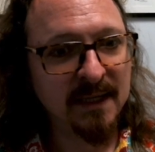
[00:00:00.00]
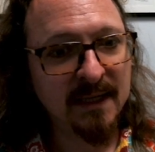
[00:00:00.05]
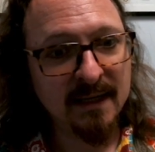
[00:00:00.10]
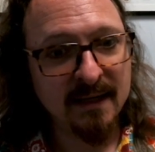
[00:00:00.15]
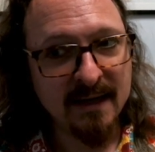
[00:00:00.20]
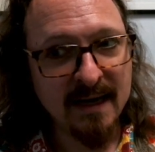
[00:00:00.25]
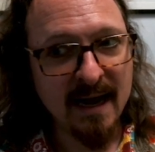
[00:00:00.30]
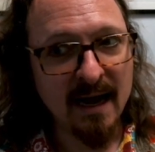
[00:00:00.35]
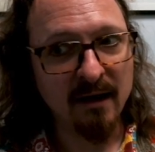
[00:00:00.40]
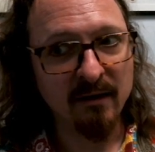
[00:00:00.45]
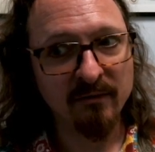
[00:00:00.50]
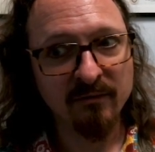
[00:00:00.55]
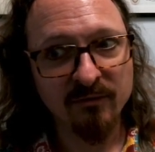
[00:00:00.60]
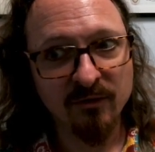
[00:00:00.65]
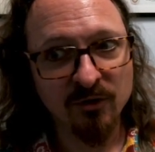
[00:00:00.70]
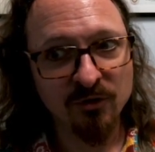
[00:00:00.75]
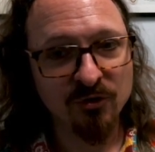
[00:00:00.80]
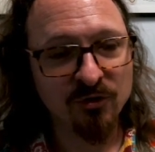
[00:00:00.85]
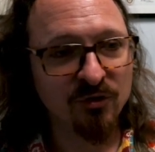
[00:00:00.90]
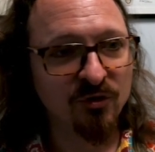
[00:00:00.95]
Now,
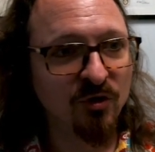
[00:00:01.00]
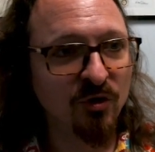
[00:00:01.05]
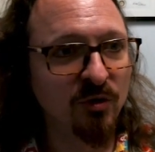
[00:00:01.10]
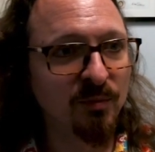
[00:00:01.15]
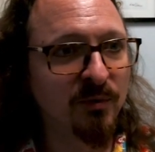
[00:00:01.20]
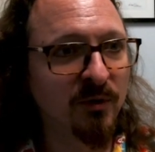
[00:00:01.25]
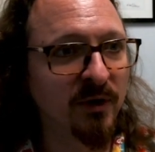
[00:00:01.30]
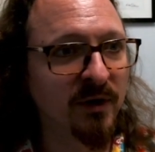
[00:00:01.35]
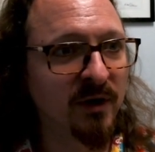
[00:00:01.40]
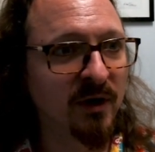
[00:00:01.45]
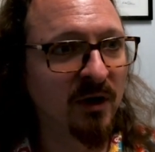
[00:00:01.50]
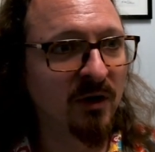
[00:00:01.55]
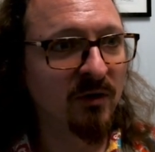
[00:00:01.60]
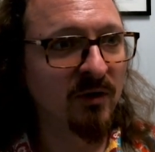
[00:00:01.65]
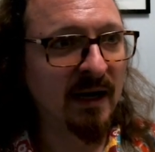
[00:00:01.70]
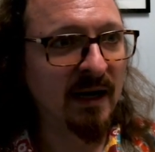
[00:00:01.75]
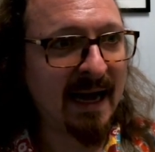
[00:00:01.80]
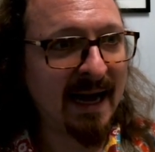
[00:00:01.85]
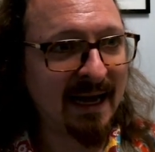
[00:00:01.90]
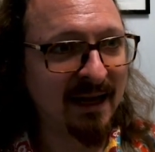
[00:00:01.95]
version
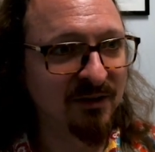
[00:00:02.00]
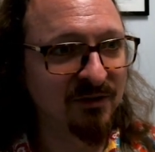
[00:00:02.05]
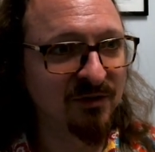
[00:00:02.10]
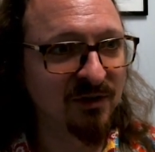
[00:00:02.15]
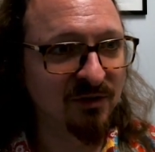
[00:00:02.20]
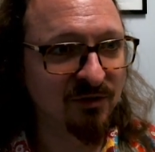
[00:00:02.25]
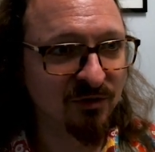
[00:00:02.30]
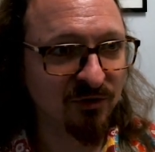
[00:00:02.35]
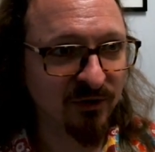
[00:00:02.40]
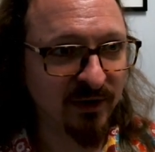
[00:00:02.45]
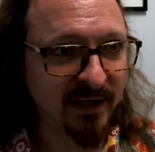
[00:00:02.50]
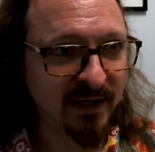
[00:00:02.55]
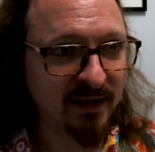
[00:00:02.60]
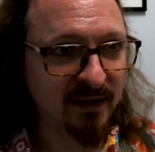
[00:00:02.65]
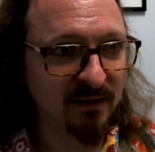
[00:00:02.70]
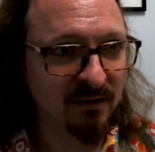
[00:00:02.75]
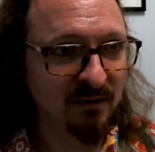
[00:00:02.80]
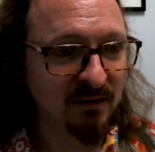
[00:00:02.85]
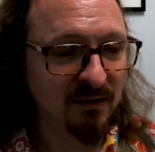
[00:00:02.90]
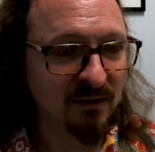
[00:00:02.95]
2.0 has this great
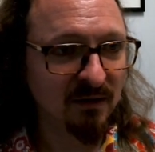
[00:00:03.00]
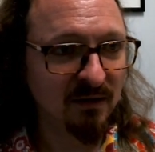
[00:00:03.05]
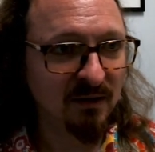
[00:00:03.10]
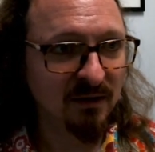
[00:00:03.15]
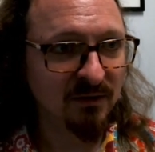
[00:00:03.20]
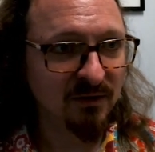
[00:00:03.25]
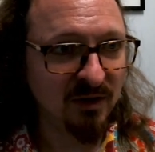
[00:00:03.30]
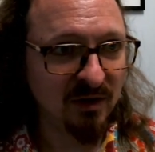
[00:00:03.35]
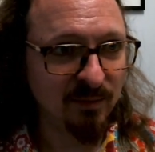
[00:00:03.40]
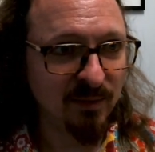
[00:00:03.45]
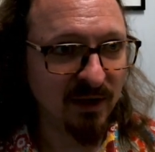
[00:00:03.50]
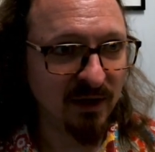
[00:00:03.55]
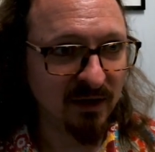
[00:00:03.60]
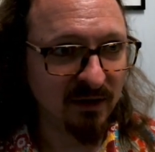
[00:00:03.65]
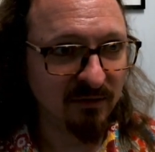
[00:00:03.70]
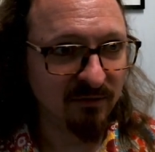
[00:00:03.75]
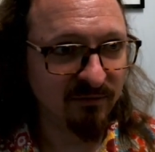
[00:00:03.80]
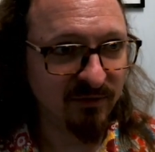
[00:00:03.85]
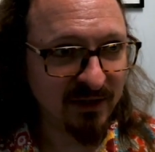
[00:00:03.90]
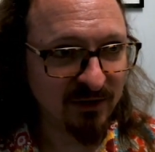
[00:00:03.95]
debug
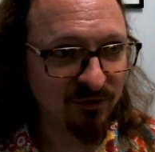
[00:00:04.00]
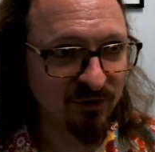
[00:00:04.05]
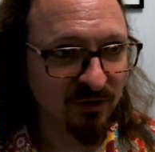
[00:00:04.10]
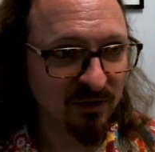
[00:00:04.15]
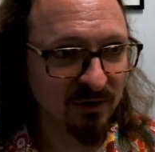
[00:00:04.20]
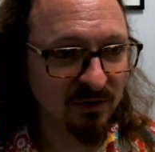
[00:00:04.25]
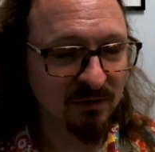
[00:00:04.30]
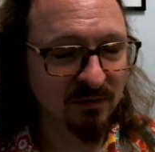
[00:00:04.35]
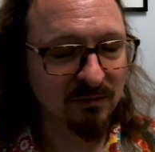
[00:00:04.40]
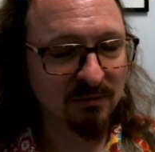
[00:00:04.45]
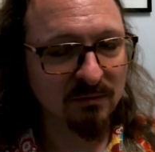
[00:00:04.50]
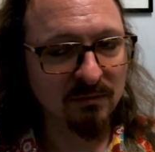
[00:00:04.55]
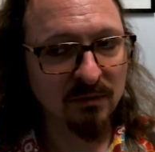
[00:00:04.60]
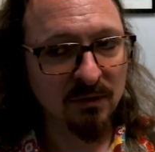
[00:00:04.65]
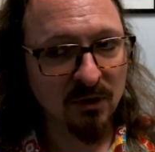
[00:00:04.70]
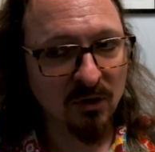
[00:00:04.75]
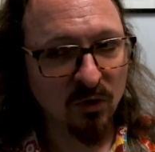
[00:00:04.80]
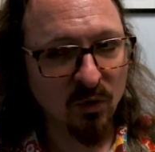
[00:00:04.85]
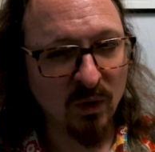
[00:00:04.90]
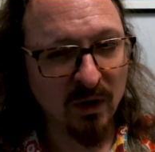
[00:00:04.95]
feature,
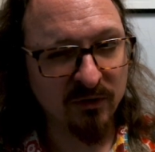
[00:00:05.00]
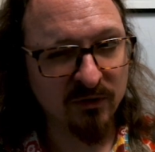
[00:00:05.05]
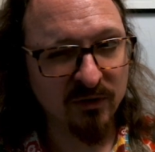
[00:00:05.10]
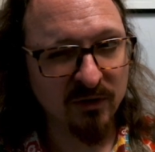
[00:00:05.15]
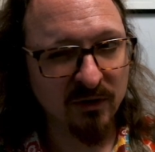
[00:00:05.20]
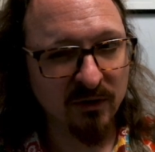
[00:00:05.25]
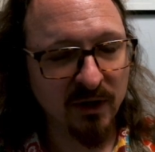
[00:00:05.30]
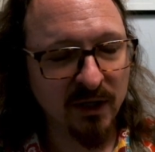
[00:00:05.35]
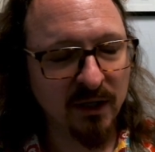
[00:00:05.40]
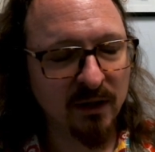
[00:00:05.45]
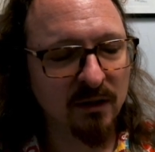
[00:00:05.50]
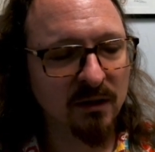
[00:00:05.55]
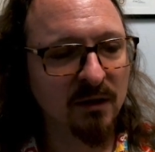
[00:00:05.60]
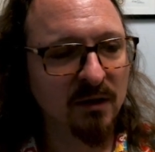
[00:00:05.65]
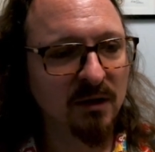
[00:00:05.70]
quasi-great,